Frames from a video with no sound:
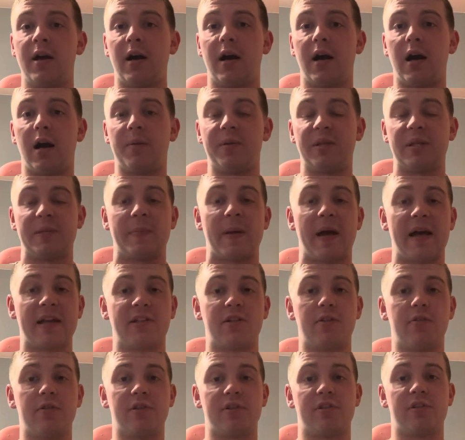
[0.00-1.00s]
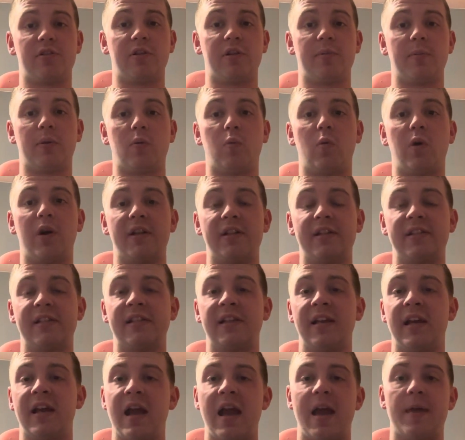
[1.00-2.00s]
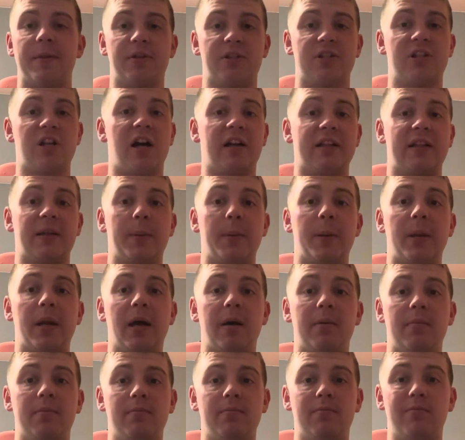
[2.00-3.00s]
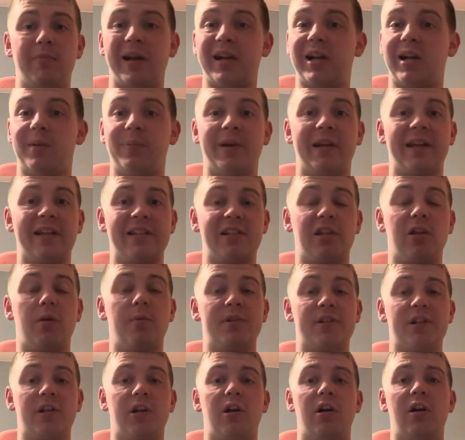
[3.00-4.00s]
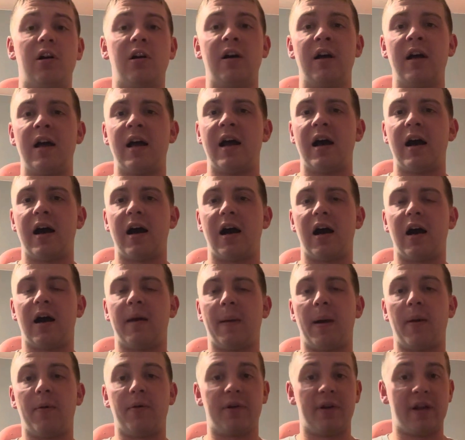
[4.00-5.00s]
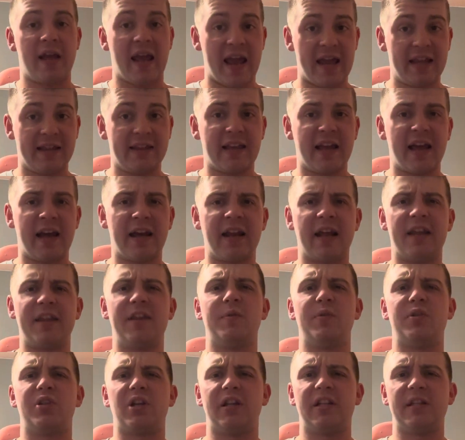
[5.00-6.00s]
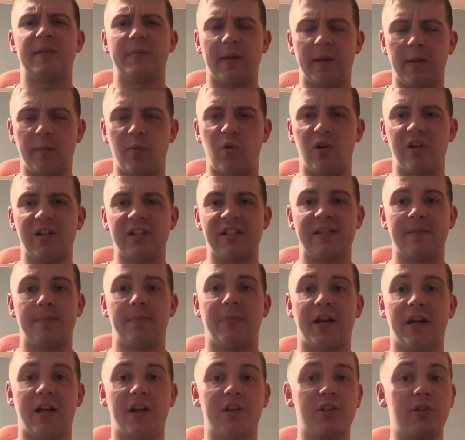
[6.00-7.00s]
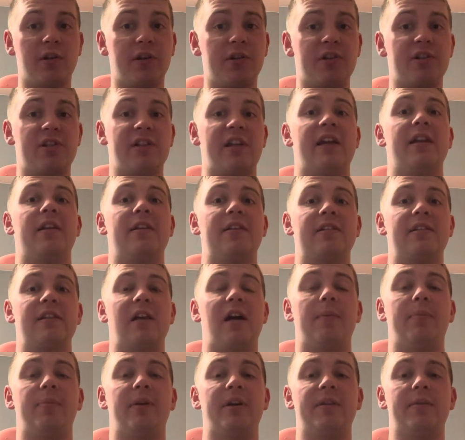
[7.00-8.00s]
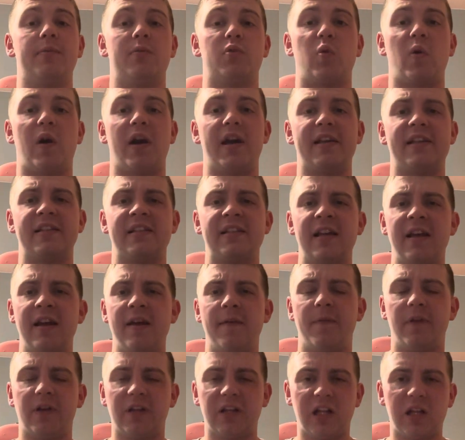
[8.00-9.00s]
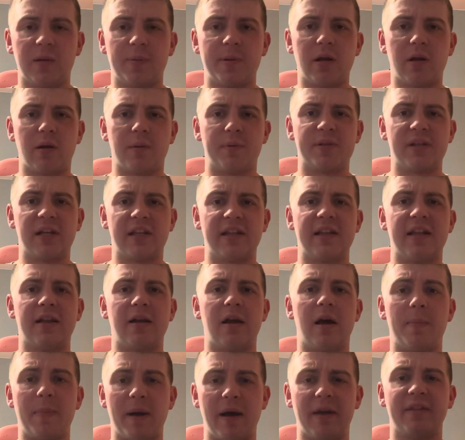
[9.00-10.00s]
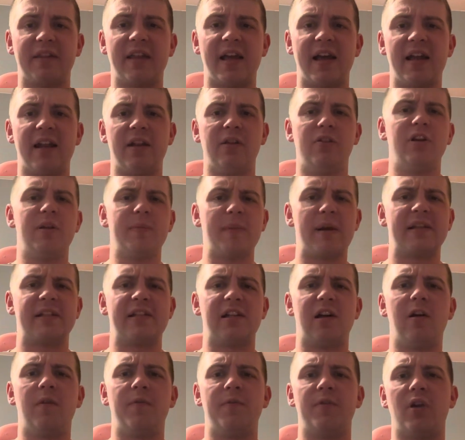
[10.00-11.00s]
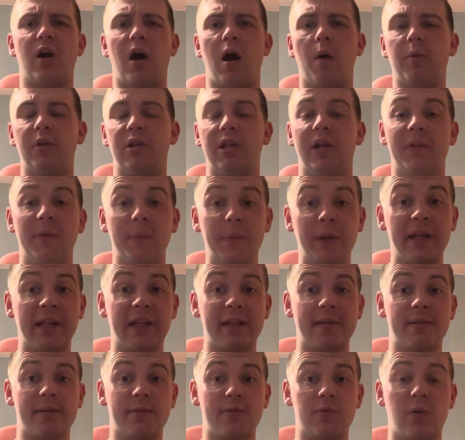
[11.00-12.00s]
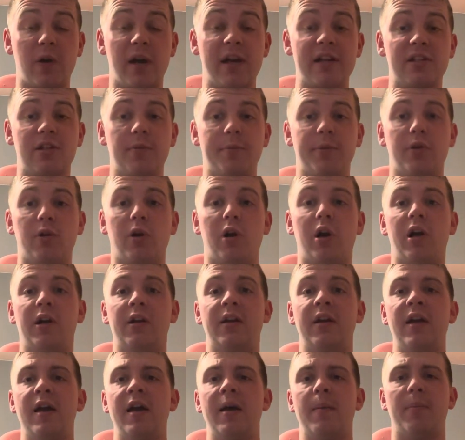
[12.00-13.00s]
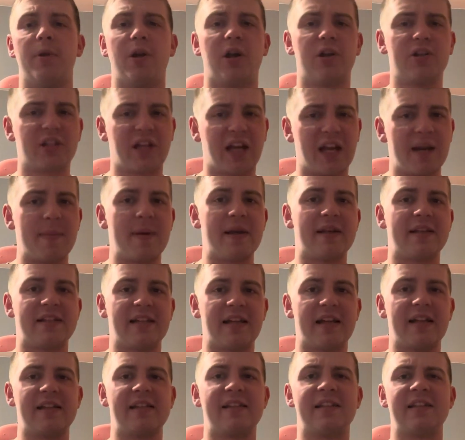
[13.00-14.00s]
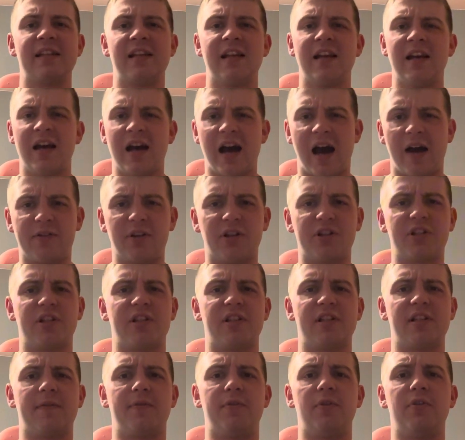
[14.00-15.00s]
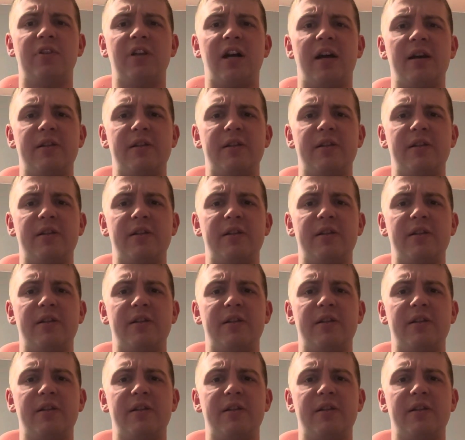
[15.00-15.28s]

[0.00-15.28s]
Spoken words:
These past 2 years, it's only been once, and there's talk that we might not play against the Lobos at all. I would hate that. I think we should at least play them once, but I also understand us not playing them twice. I feel like a lot of people are upset about that, including myself. I would love to play against them twice, don't be wrong, but it also kind of makes sense. I've touched on this a few times,